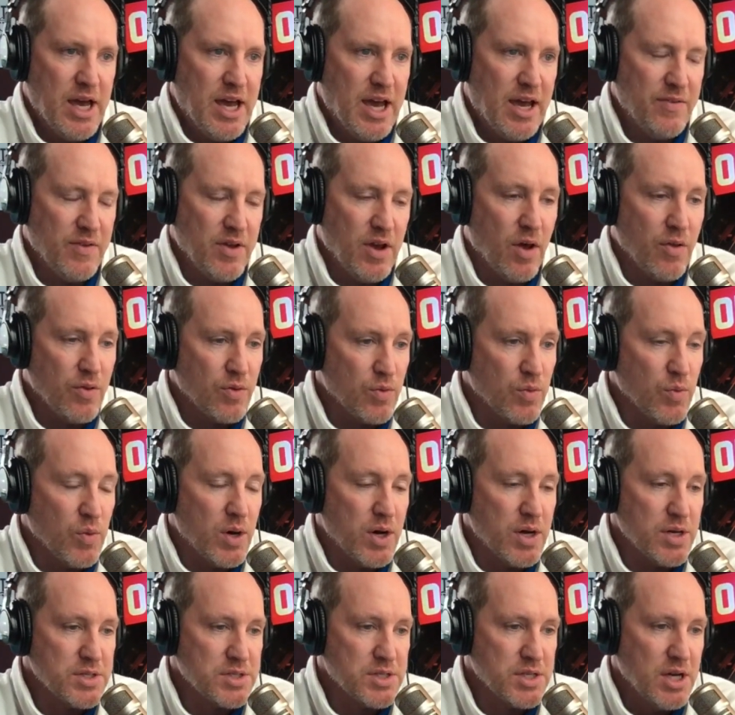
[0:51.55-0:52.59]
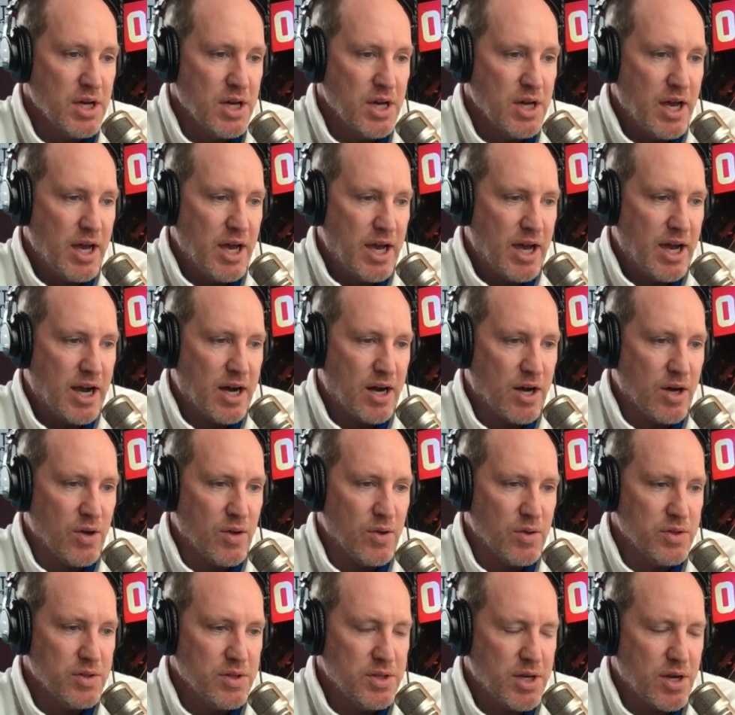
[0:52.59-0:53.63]
And the other was
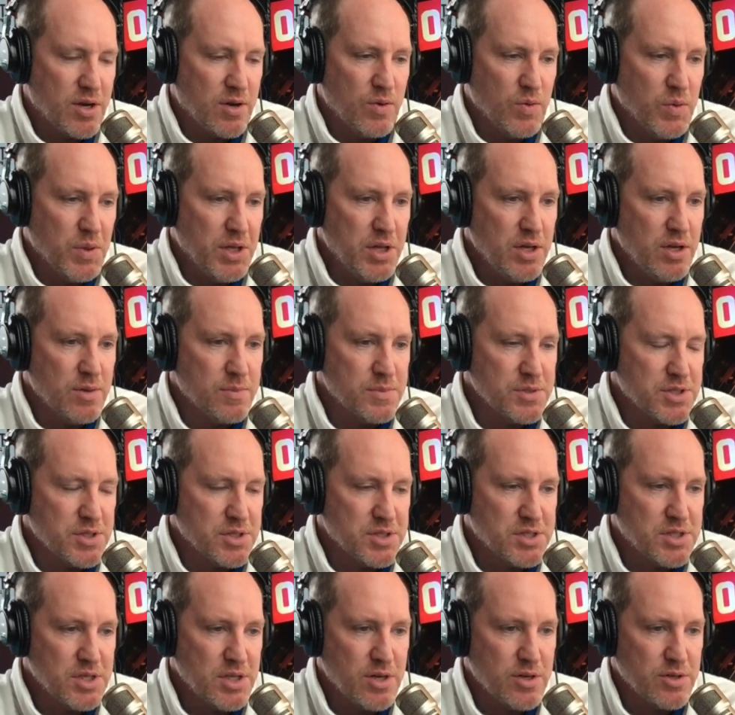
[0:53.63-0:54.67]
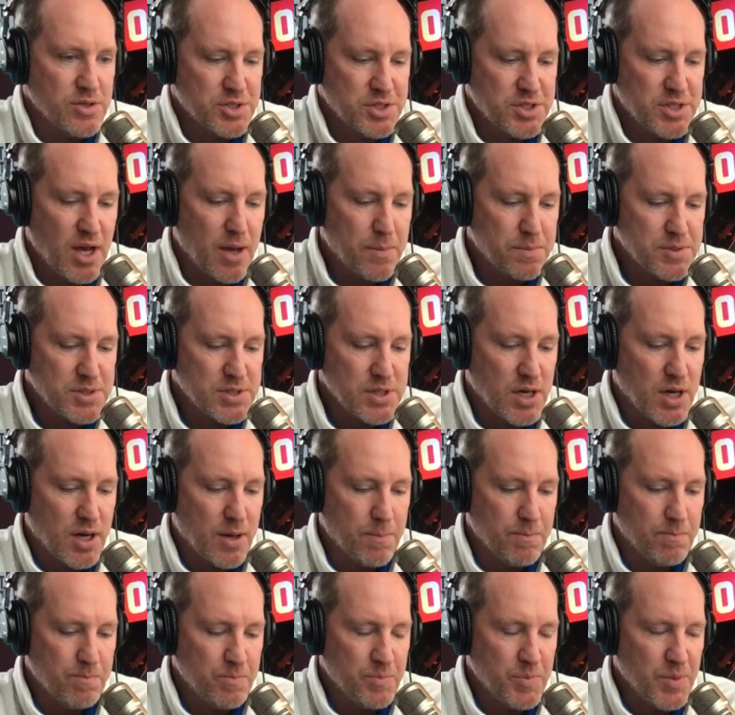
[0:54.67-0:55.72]
how Darrell Williams, the center, steps
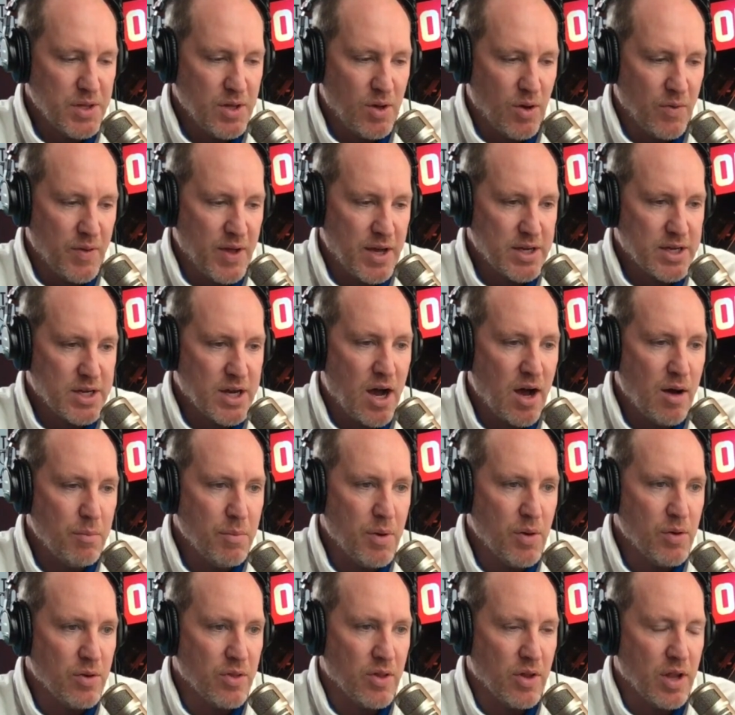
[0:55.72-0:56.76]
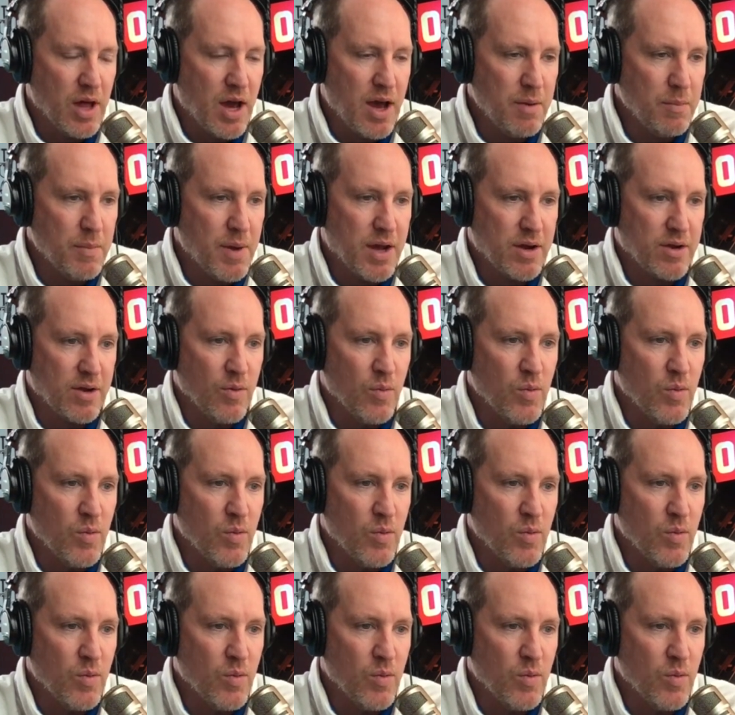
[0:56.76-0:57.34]
up on that combo to the linebacker.